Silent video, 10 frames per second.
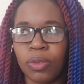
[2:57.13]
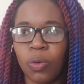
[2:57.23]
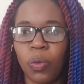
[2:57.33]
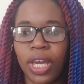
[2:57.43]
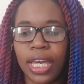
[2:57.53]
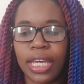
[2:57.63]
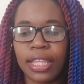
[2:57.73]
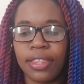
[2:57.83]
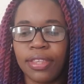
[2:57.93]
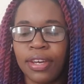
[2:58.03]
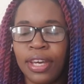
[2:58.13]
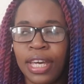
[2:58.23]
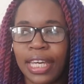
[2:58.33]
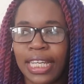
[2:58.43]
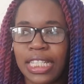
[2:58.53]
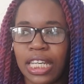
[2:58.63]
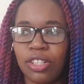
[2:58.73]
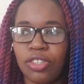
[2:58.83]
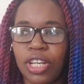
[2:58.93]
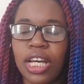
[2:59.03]
with getting
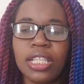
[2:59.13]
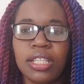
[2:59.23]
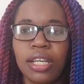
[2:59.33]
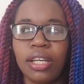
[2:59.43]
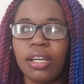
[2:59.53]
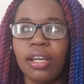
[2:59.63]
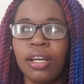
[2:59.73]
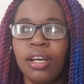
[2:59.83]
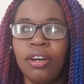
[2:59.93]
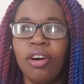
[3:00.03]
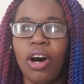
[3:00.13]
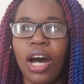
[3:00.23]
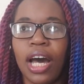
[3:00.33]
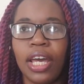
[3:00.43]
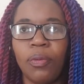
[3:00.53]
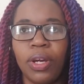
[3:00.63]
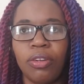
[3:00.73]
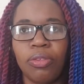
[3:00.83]
into nursing, I went